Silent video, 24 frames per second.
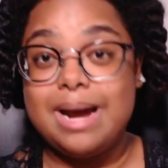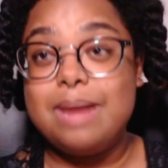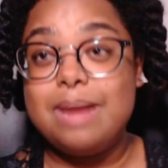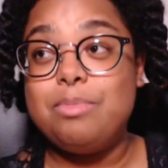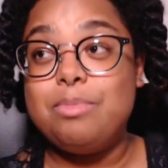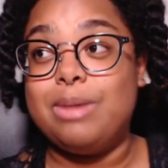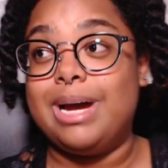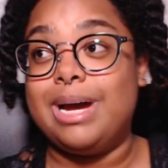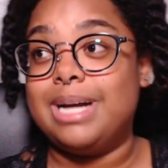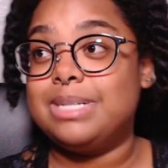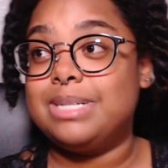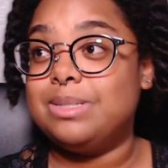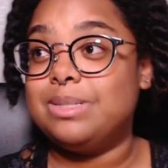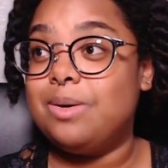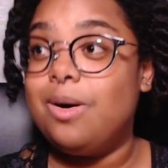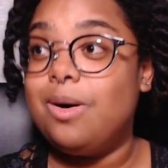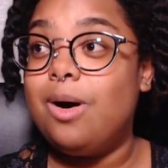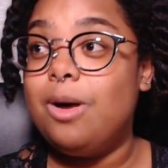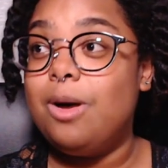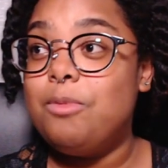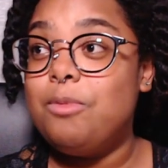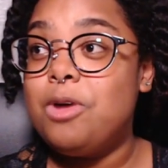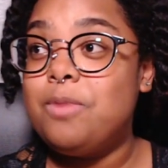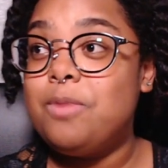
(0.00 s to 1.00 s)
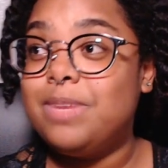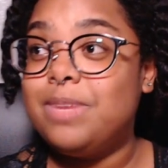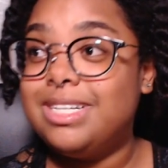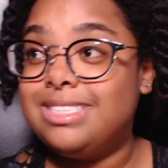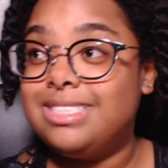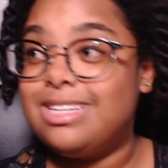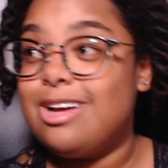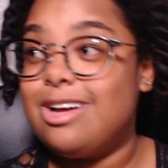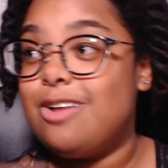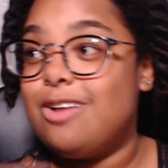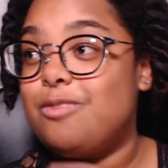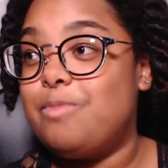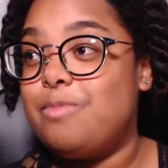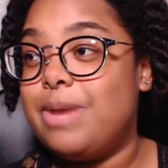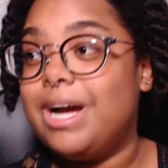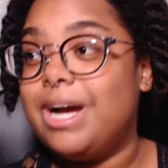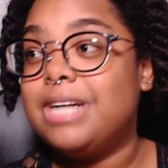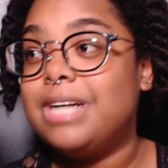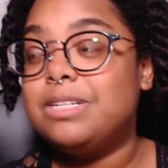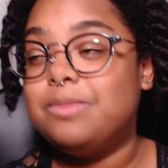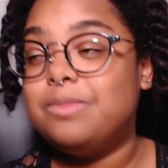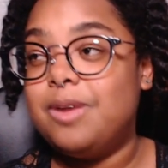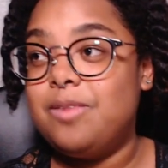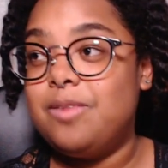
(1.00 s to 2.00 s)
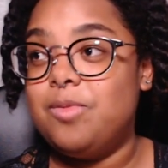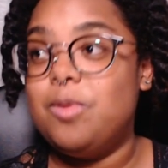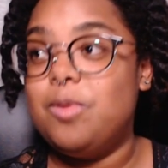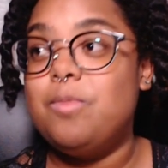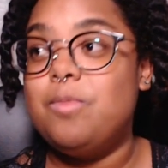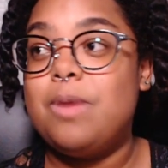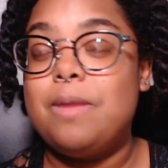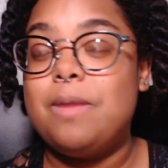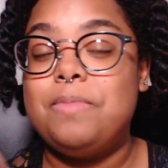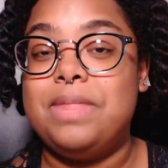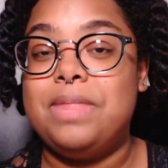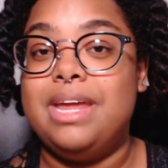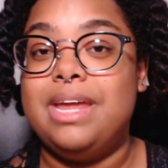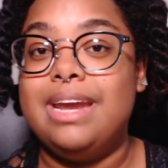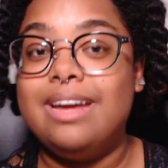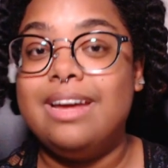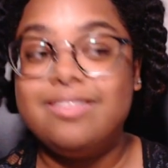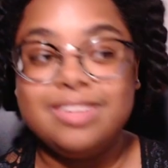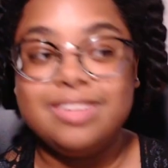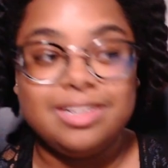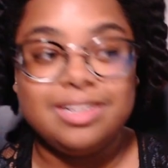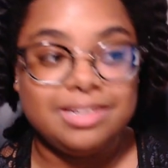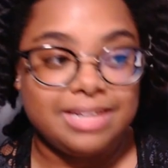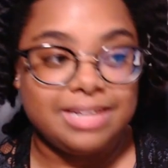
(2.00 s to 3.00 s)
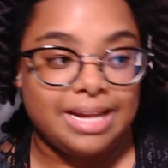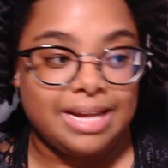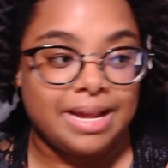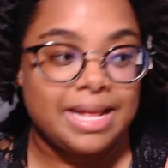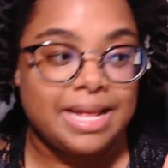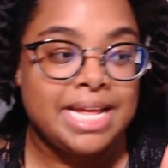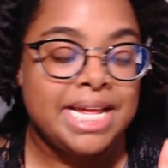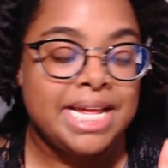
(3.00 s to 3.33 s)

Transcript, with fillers: I packed all by myself, packed my room up and everything.